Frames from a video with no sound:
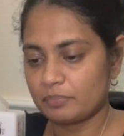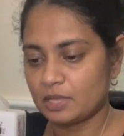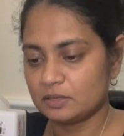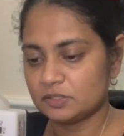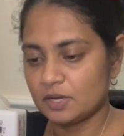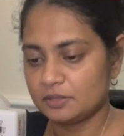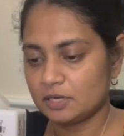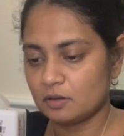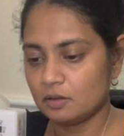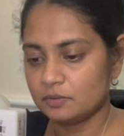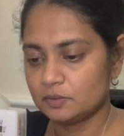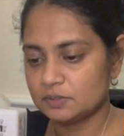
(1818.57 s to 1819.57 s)
So I think
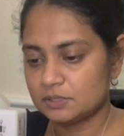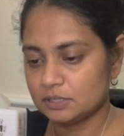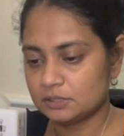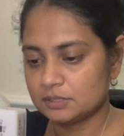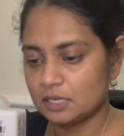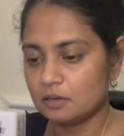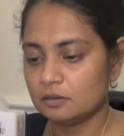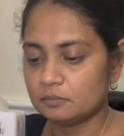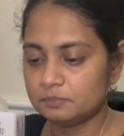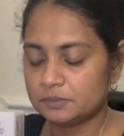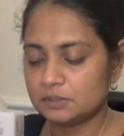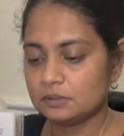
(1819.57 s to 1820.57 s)
all those things
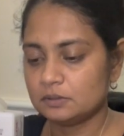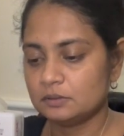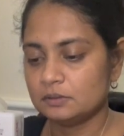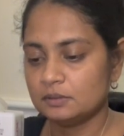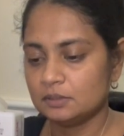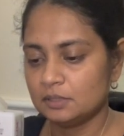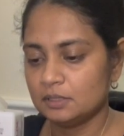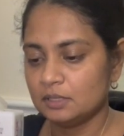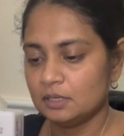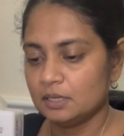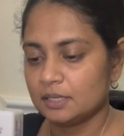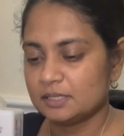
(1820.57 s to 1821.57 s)
helped,
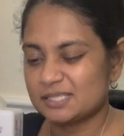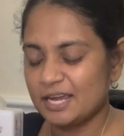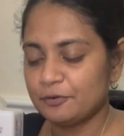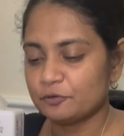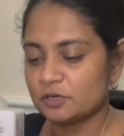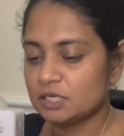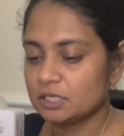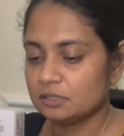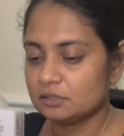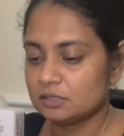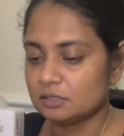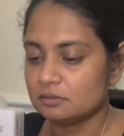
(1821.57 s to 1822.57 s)
because I really
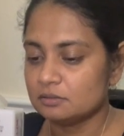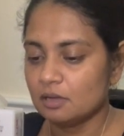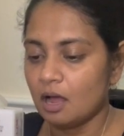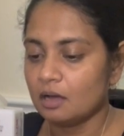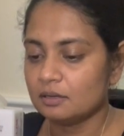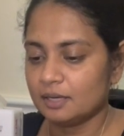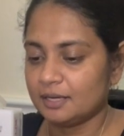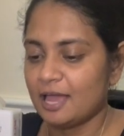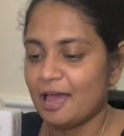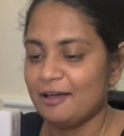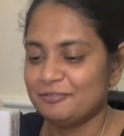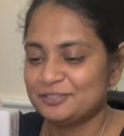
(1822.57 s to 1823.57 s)
did not like
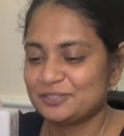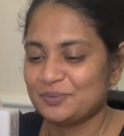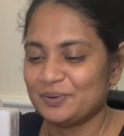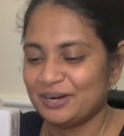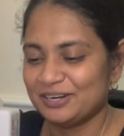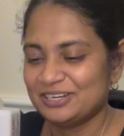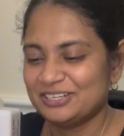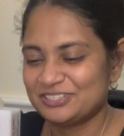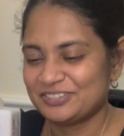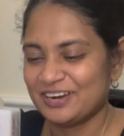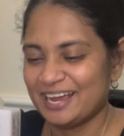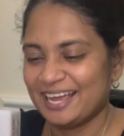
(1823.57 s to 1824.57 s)
half square
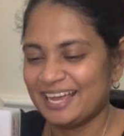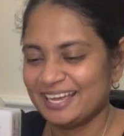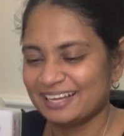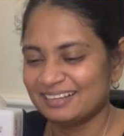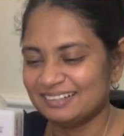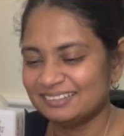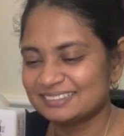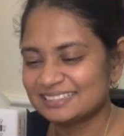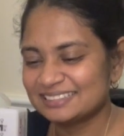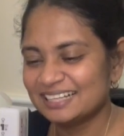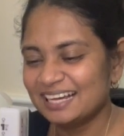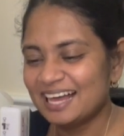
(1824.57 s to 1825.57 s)
triangles
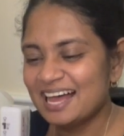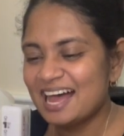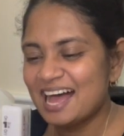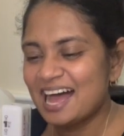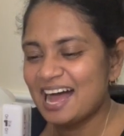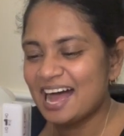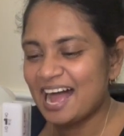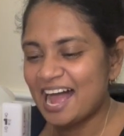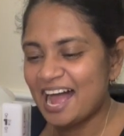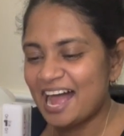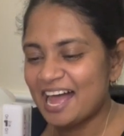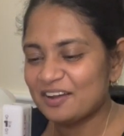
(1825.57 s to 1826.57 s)

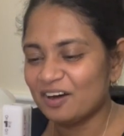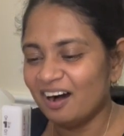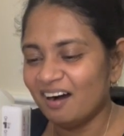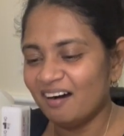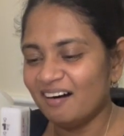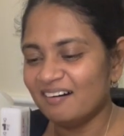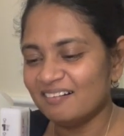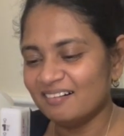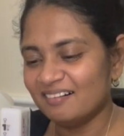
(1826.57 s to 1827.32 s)
at all.